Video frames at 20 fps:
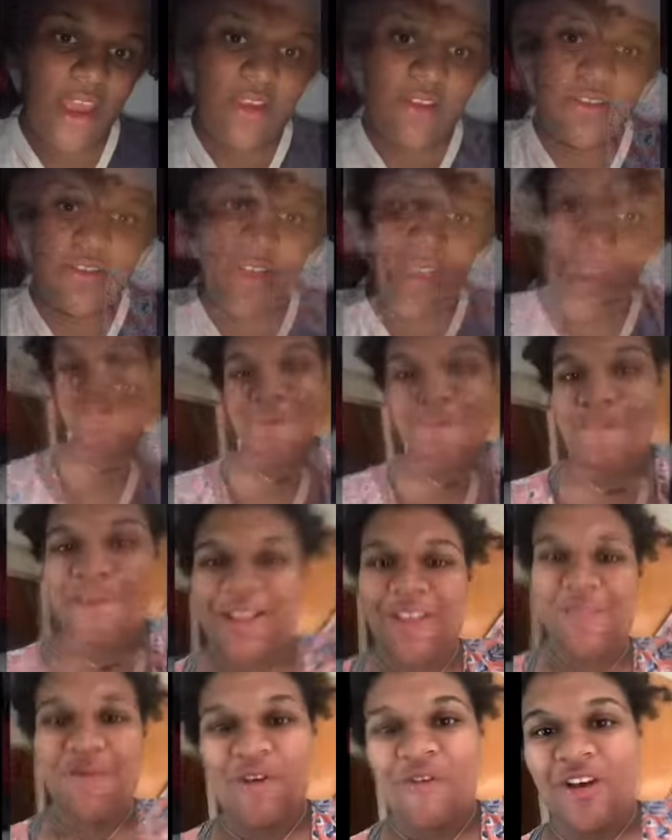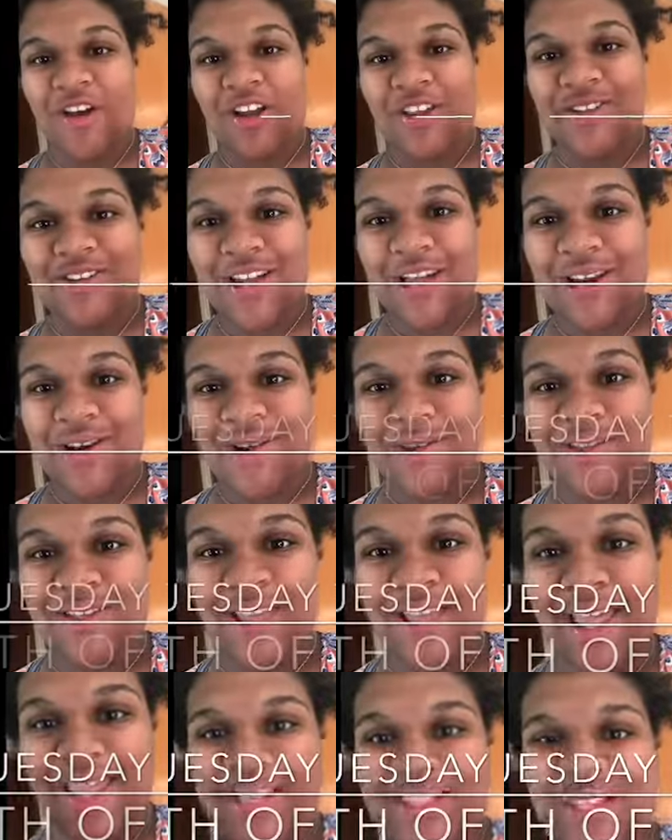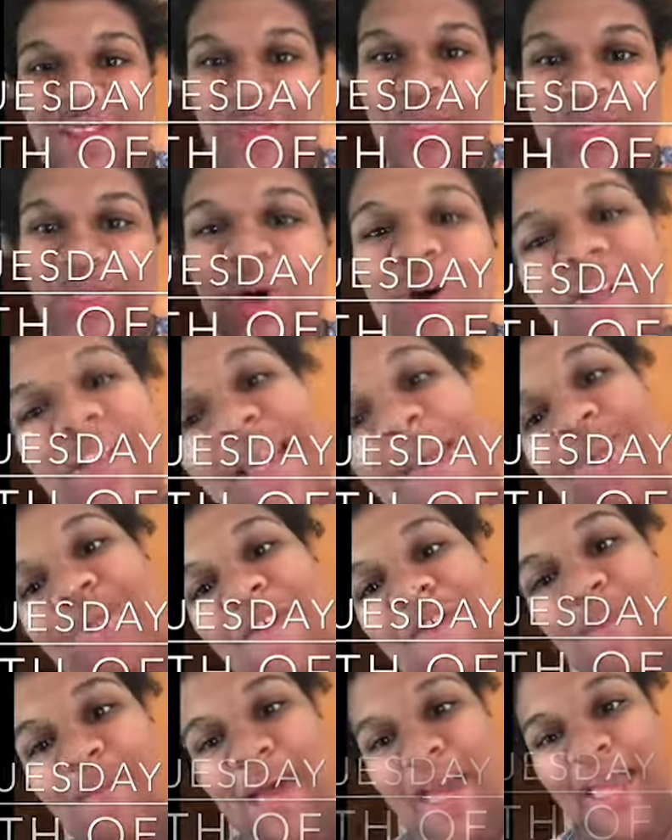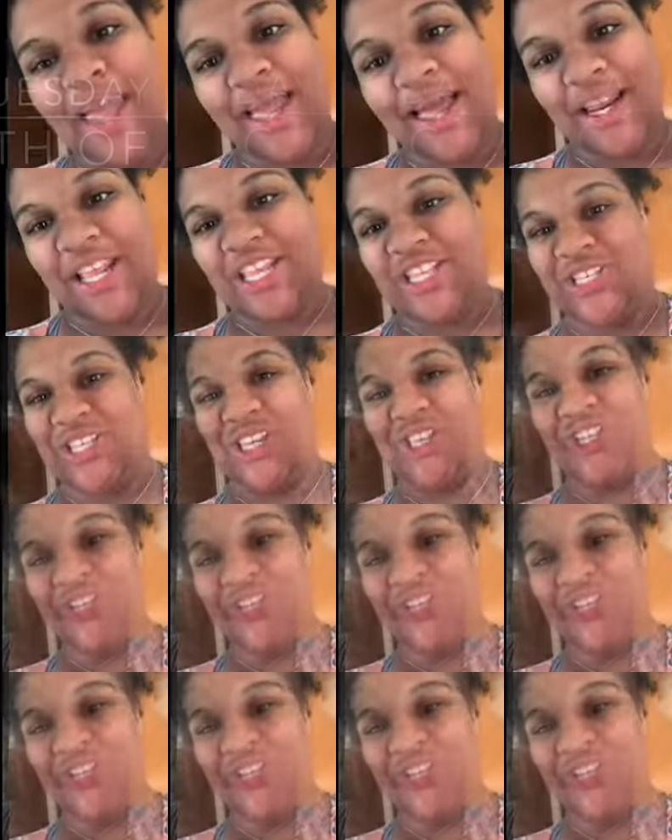Hi, so guys, I'm back to my vlogging channel. Today is the 14th of May and it is